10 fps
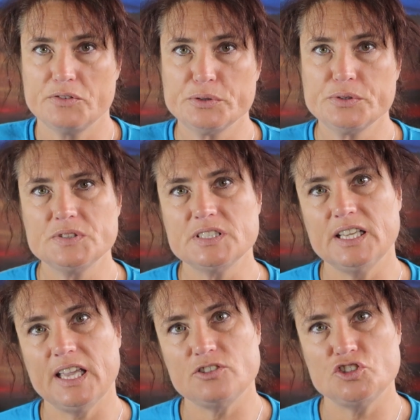food to
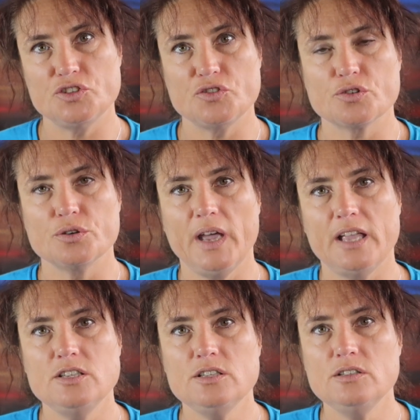get you through
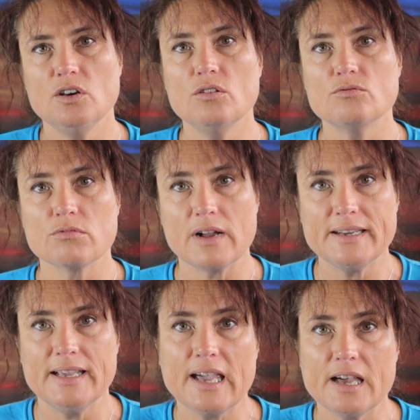and you're not
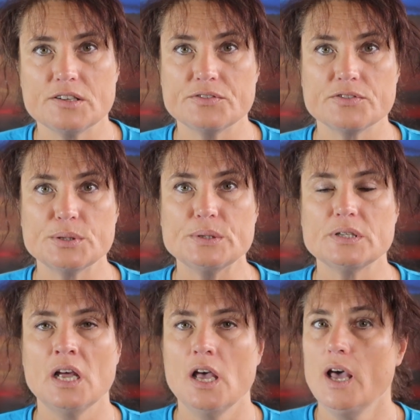running out of food.